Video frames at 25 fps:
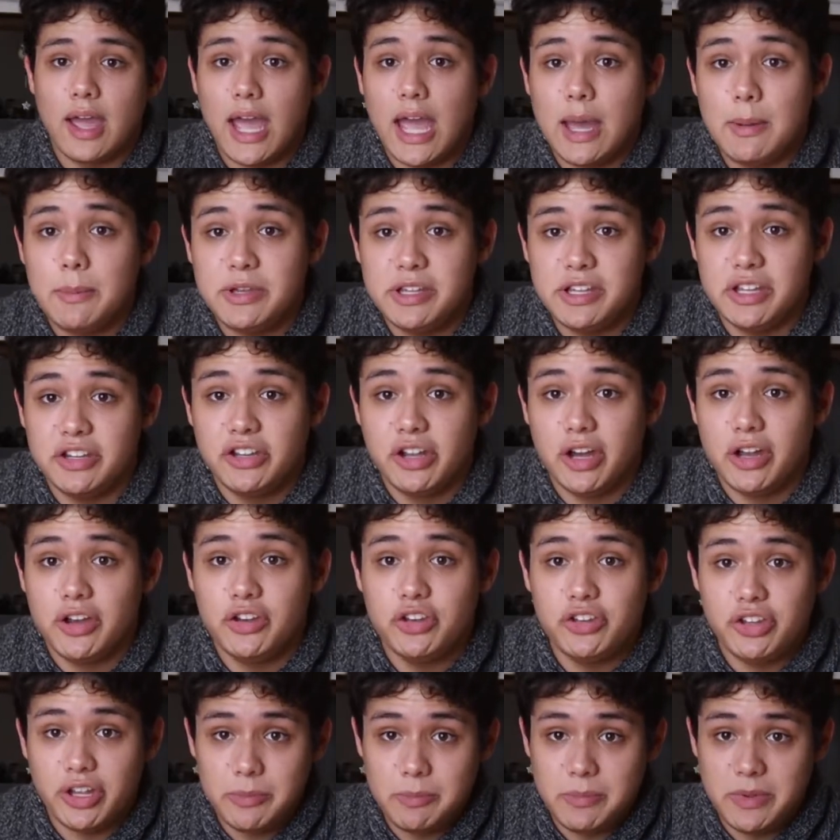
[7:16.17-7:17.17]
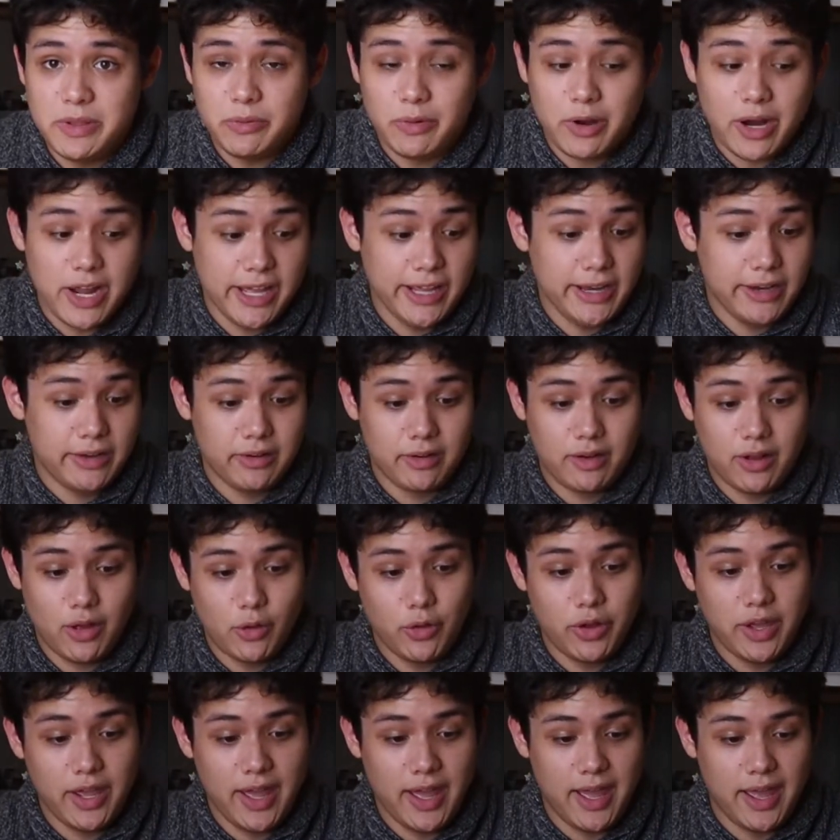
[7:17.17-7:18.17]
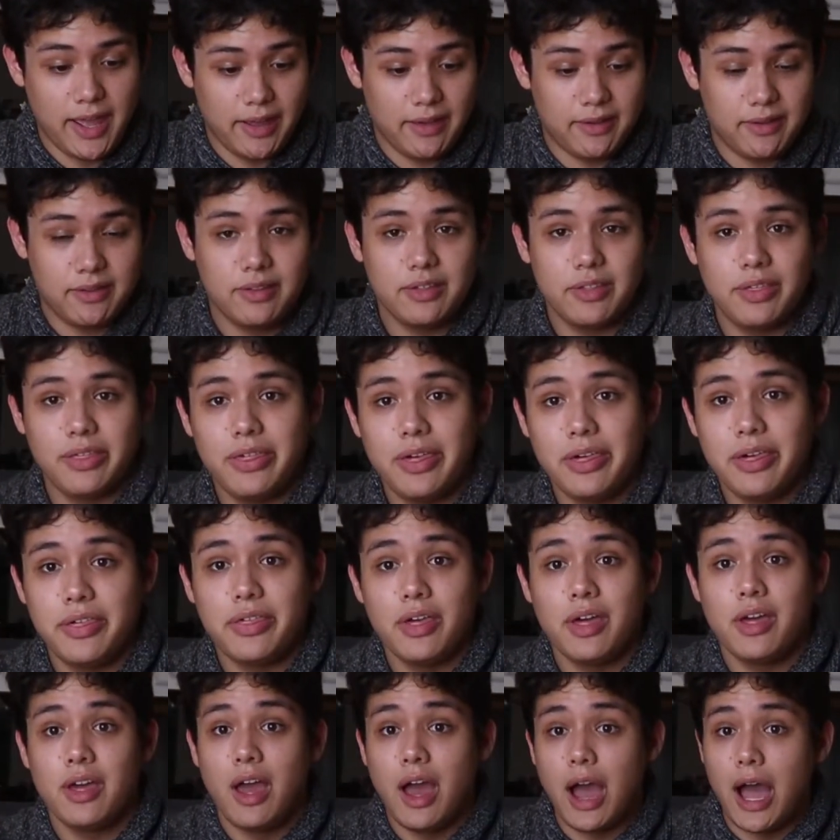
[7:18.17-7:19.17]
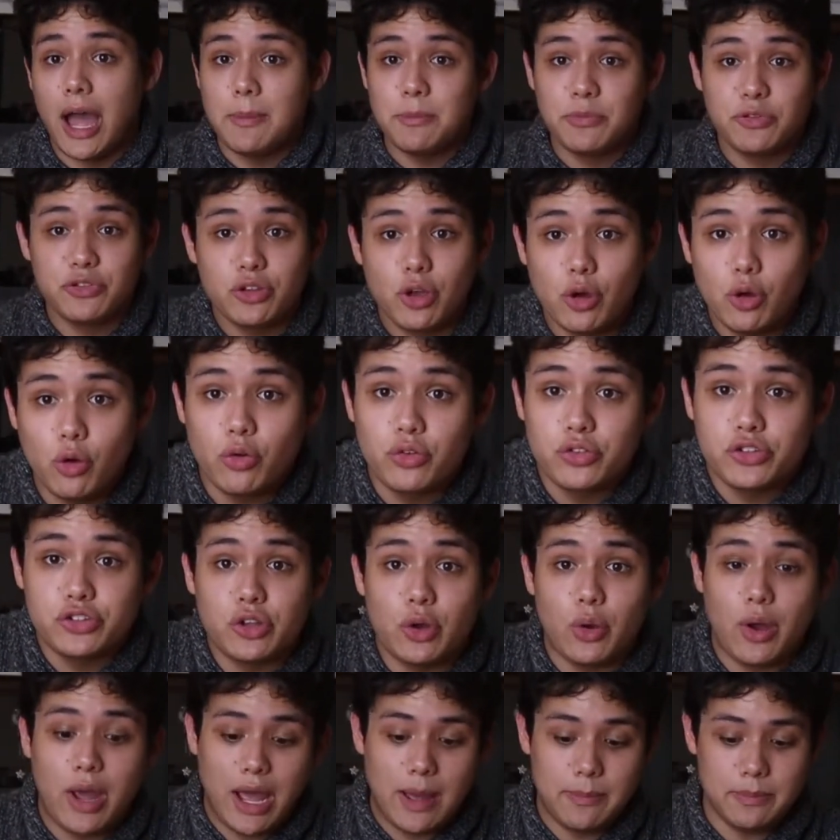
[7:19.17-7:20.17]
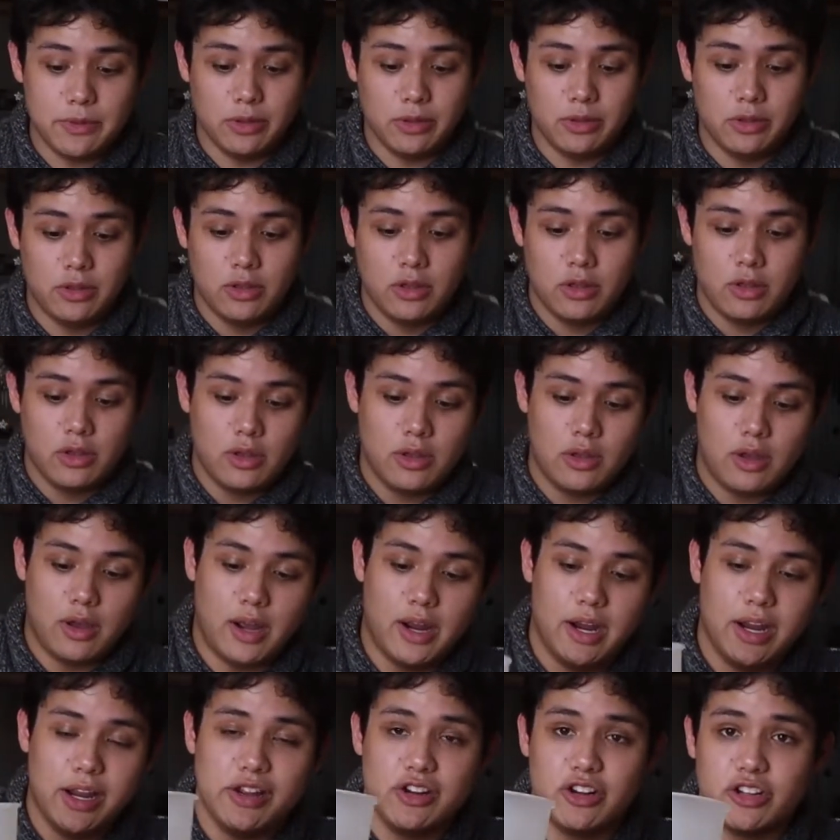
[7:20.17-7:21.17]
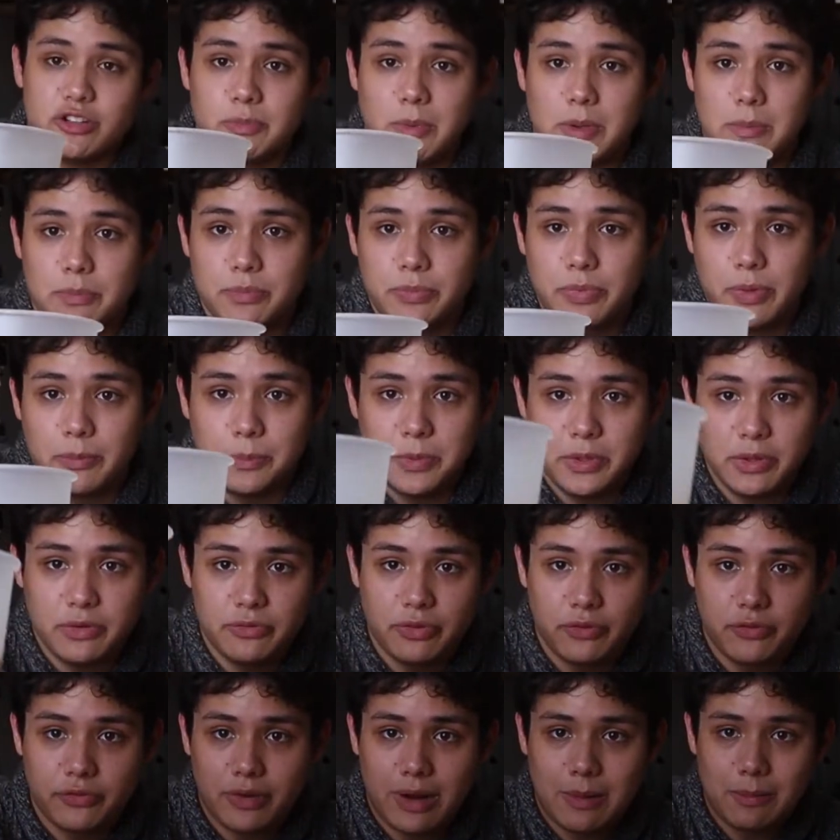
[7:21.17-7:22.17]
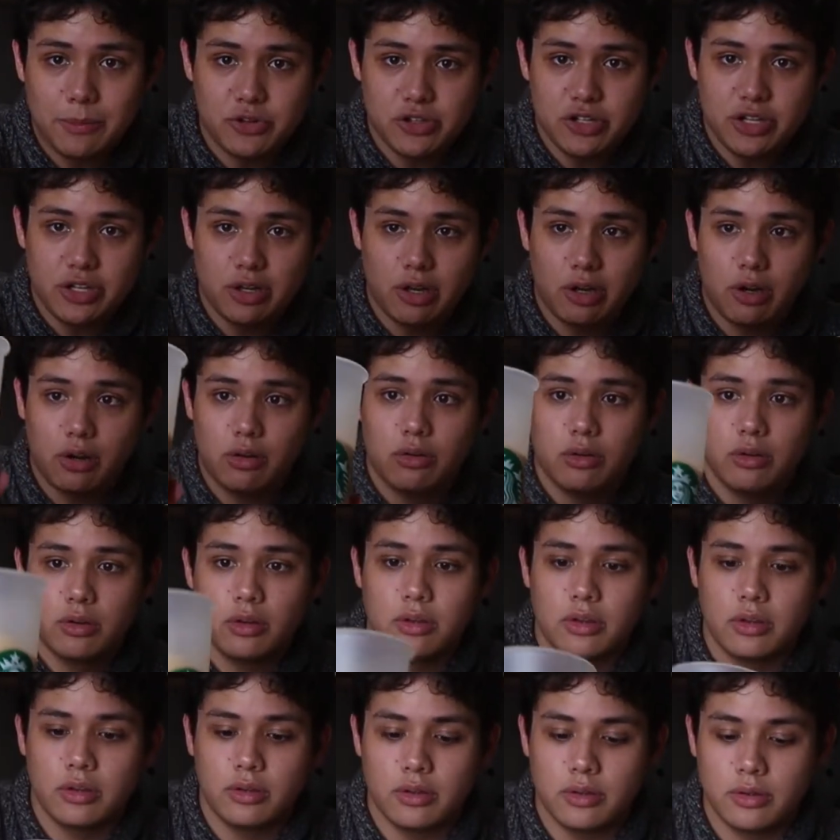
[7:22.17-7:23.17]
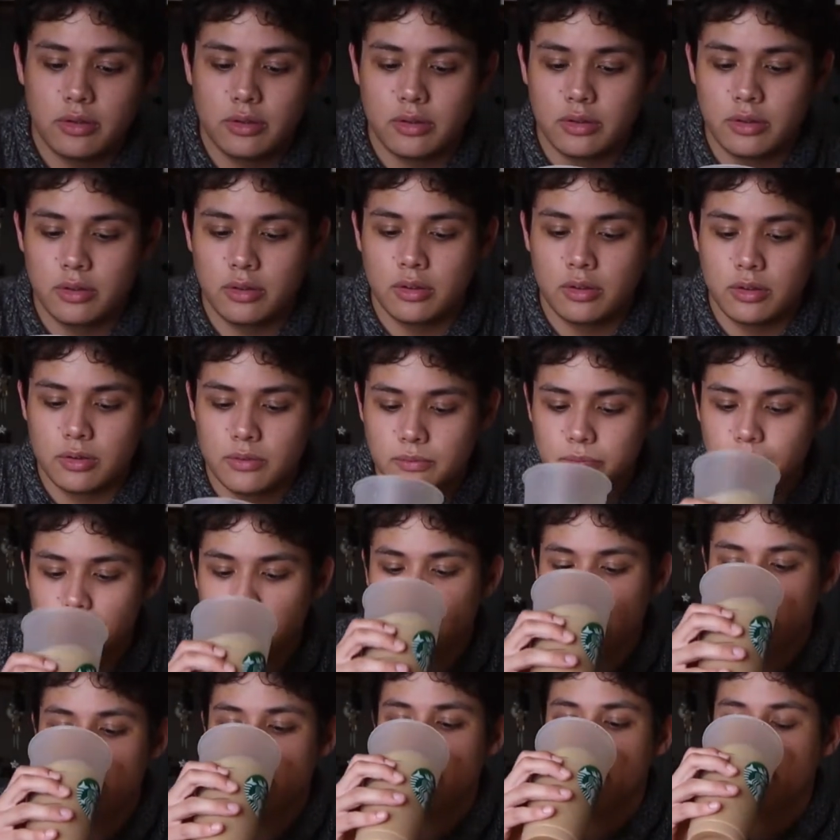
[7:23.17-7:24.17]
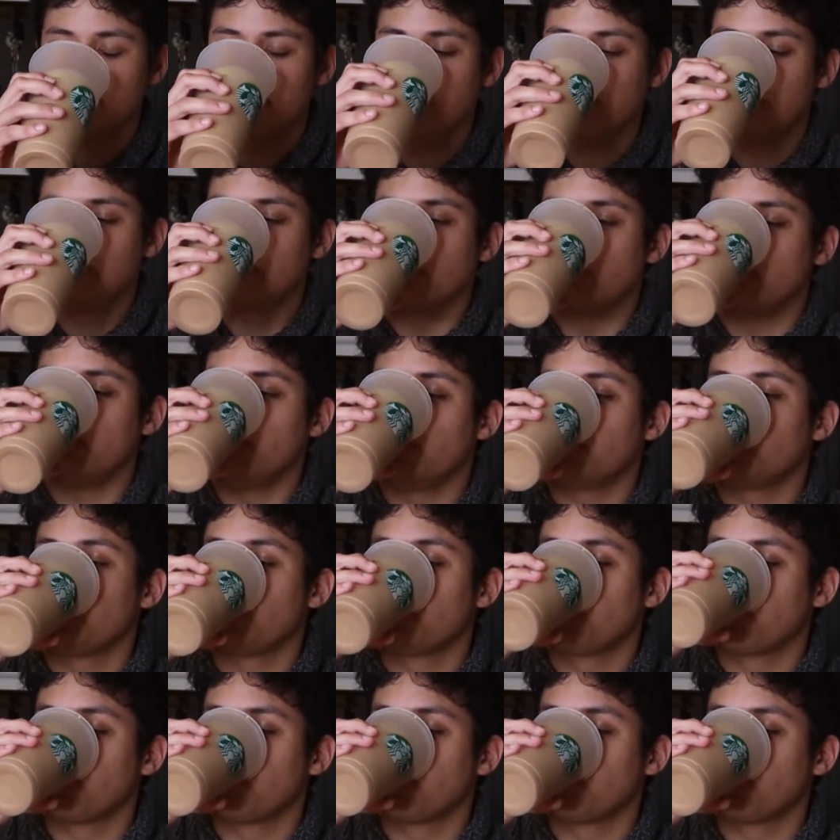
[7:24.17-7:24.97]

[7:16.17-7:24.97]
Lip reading: Abby, you done did me right. Okay. I'm so happy. Alright, here's the beautiful Frappuccino. Give it a little sip real quick.